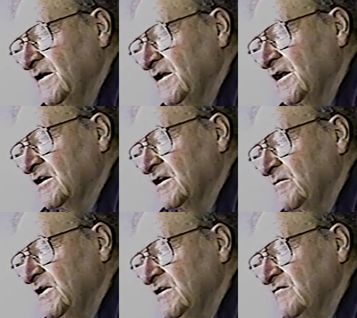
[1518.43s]
he had
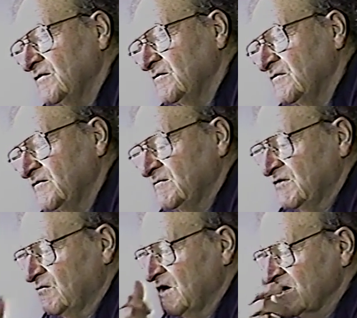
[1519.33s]
come in from
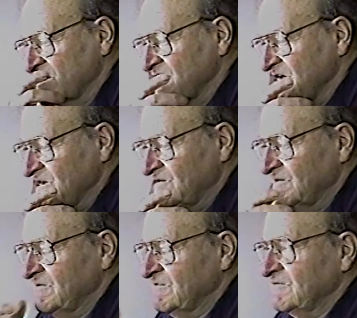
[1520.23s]
the west and they
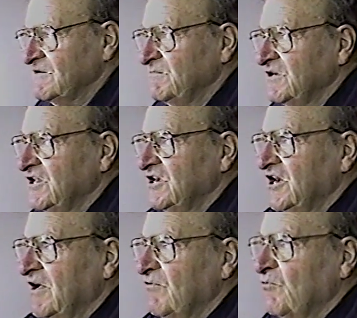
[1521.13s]
unloaded him and he
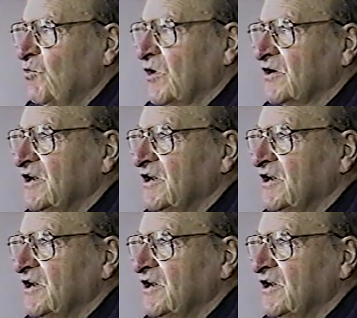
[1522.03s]
never worked.